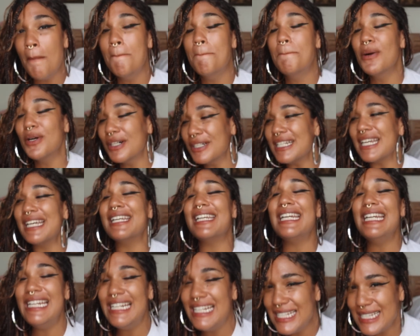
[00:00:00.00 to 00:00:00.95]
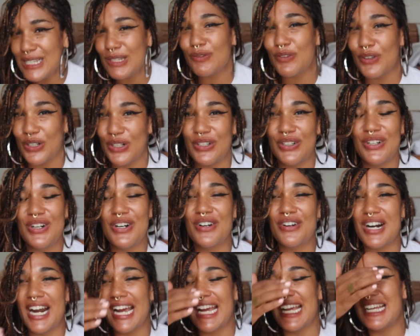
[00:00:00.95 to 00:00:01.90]
Booked and easeful. All
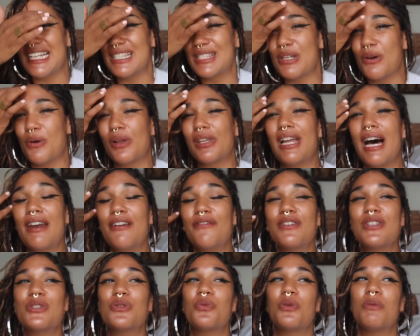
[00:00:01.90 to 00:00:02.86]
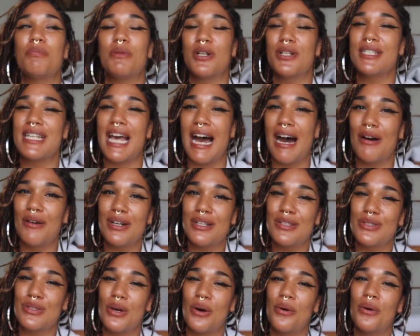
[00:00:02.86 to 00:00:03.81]
right. And so a lot of us were burnt out.
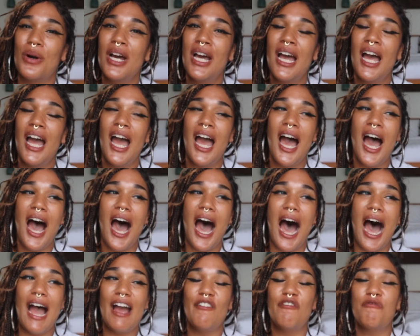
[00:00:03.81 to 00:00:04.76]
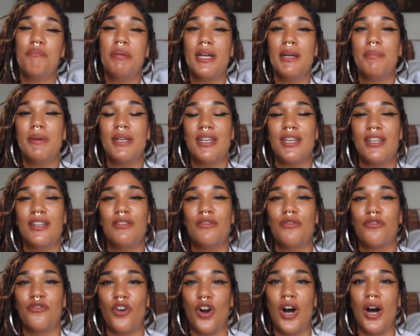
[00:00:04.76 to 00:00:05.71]
And so I've
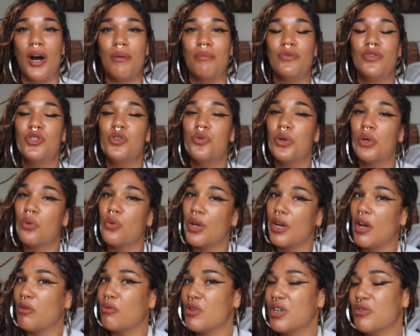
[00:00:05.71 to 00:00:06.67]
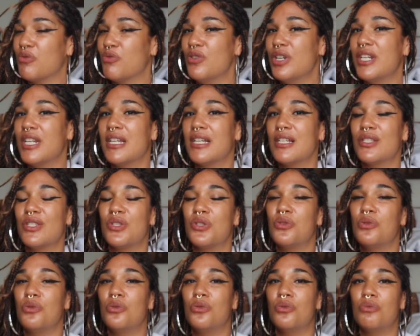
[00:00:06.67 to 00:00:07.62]
pivoted from doing one-on-one readings
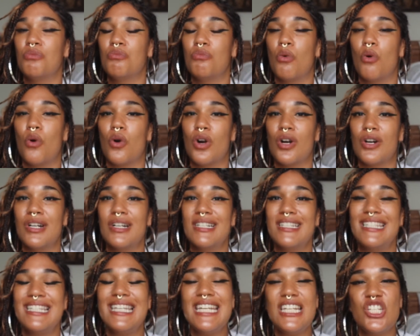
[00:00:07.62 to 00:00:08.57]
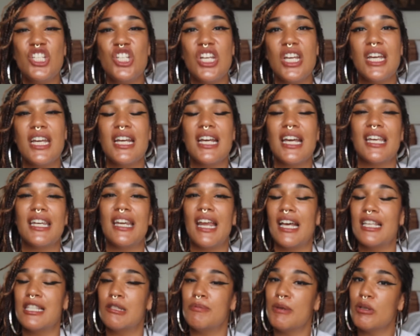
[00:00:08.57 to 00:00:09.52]
to more teaching
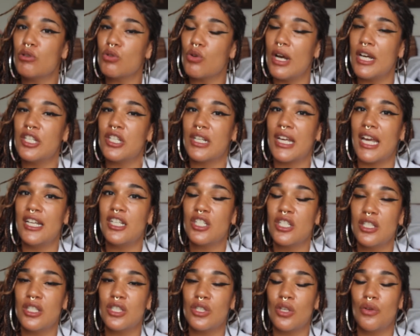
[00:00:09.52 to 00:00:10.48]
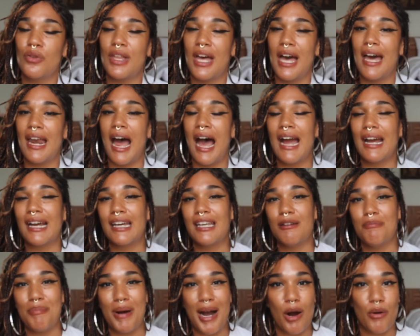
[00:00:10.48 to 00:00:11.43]
and spiritual education so that I can
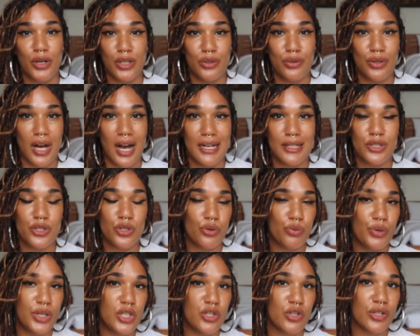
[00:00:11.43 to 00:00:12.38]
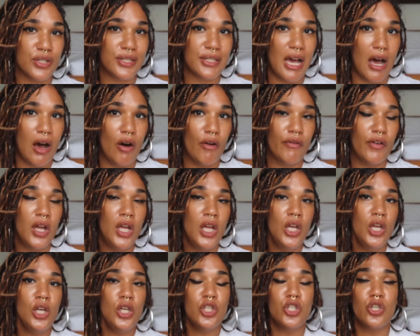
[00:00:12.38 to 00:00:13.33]
empower you guys to read yourself,
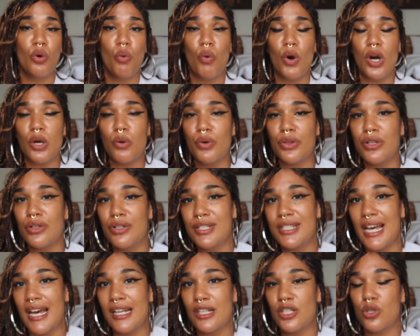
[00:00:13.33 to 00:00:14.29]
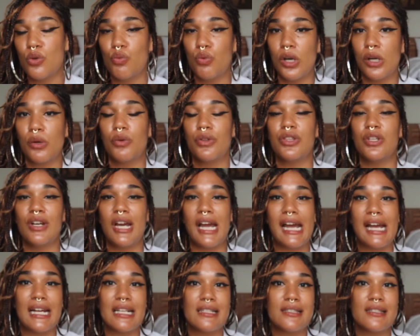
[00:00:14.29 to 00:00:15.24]
to work with your dead, to work with your
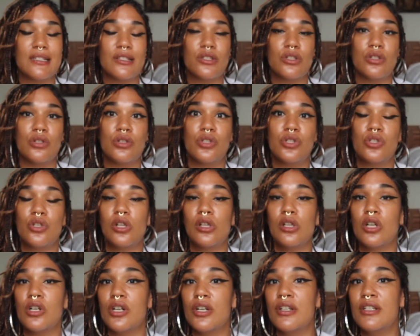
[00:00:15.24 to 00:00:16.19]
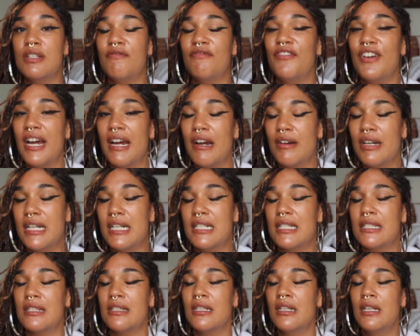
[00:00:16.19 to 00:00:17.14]
ancestors, to learn
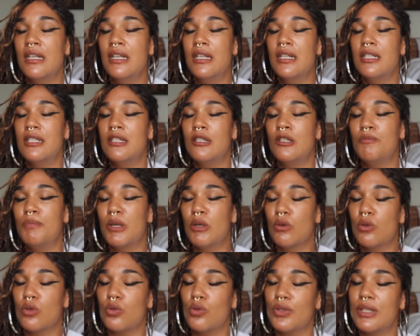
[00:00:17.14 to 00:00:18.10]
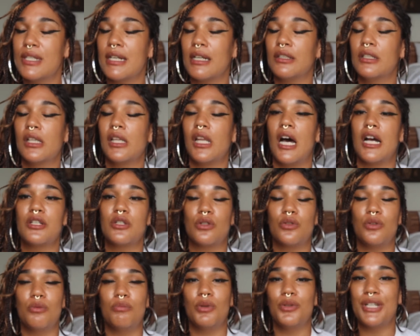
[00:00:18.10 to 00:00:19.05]
various spiritual
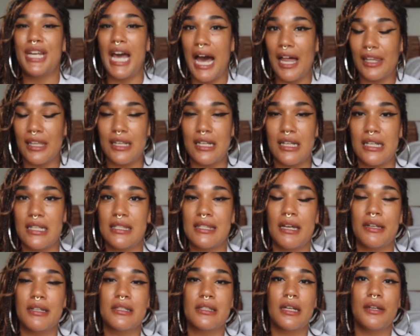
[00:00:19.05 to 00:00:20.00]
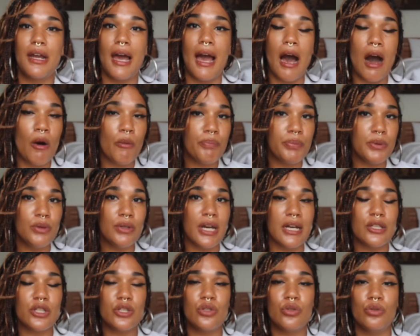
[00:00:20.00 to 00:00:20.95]
technological modalities that is going to help you
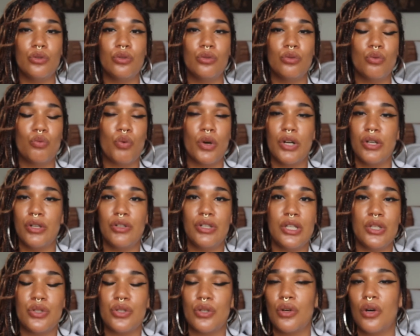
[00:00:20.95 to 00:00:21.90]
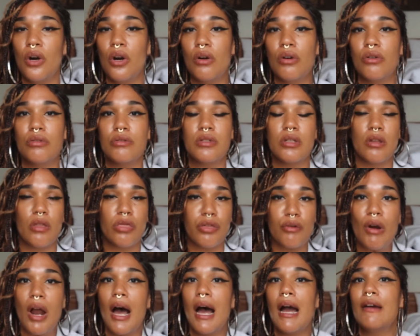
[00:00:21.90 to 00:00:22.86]
get to where you need to go, to
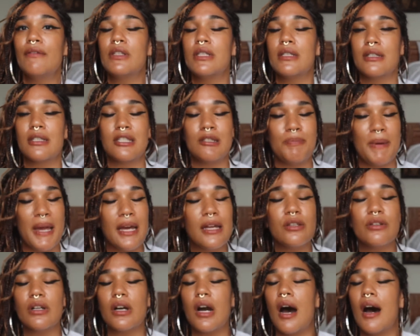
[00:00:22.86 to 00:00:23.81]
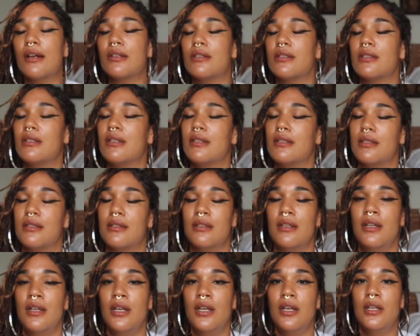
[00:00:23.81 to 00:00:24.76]
thrive, to expand your consciousness,
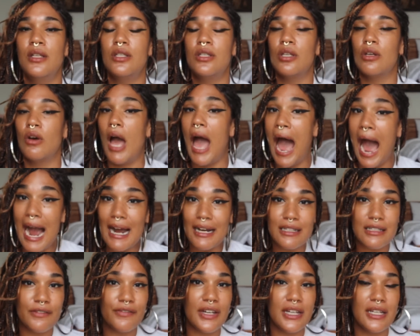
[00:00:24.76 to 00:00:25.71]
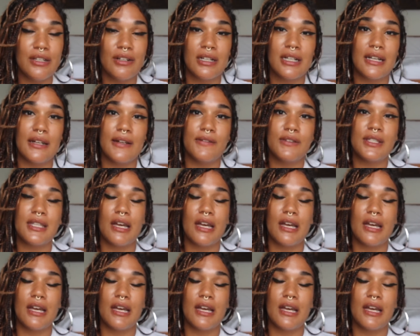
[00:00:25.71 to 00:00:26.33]
to activate your gifts